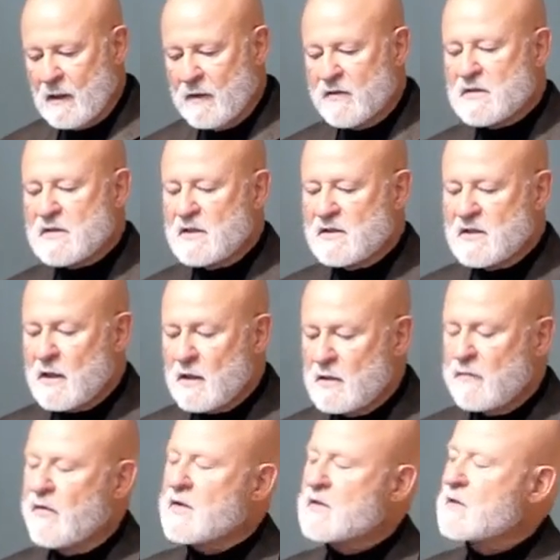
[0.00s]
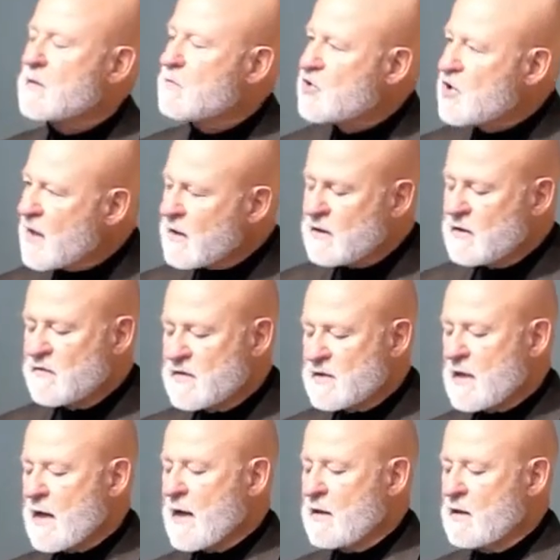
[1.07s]
The subjective
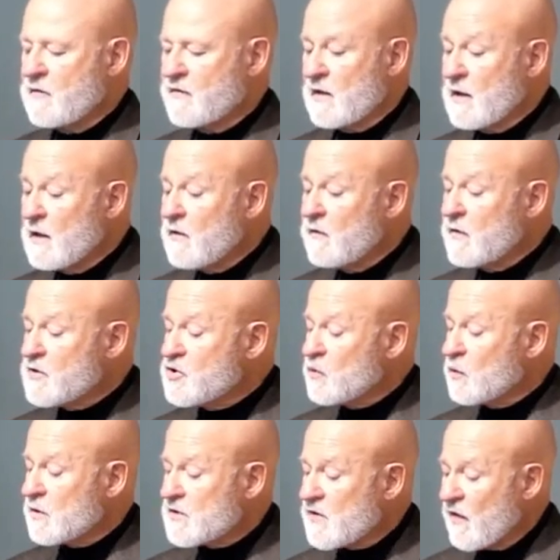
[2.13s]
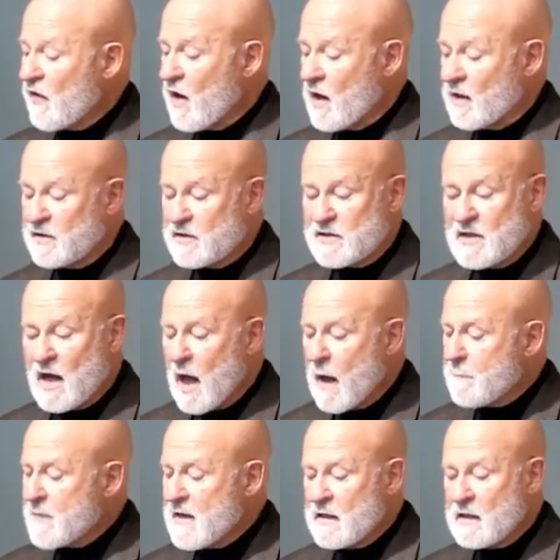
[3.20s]
side of an individual's thought does not
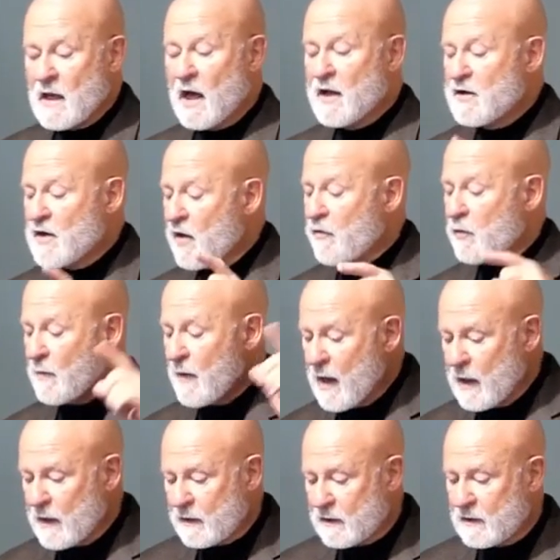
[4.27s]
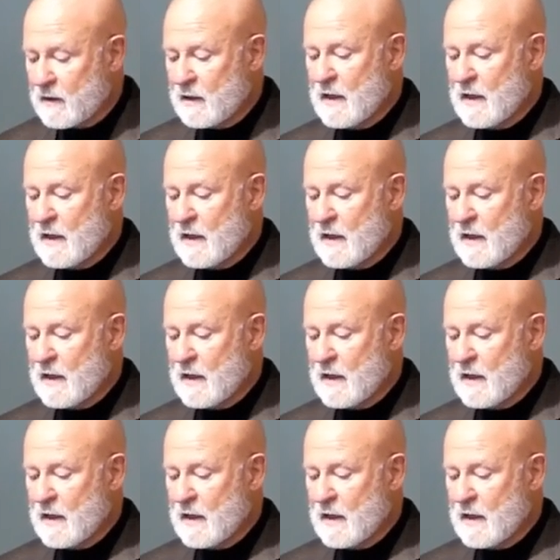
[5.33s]
mean another mind.